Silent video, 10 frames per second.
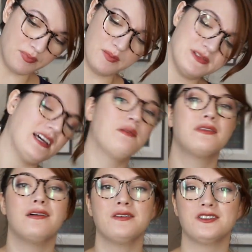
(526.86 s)
bummed out
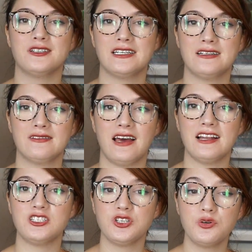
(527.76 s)
with how it turned out.
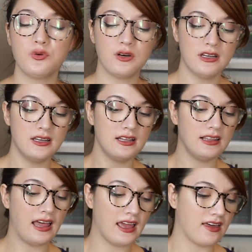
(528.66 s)
I do
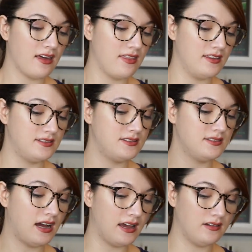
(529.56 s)
like this
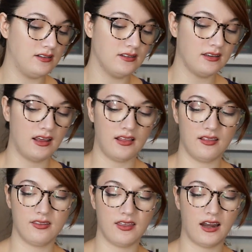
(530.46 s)
style
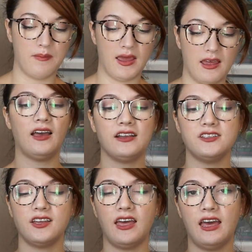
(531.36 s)
that I made. I
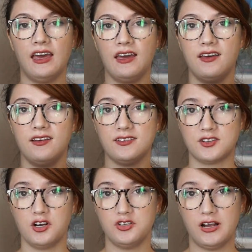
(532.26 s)
took a
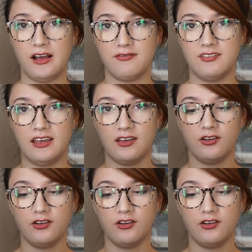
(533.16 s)
skirt draft that I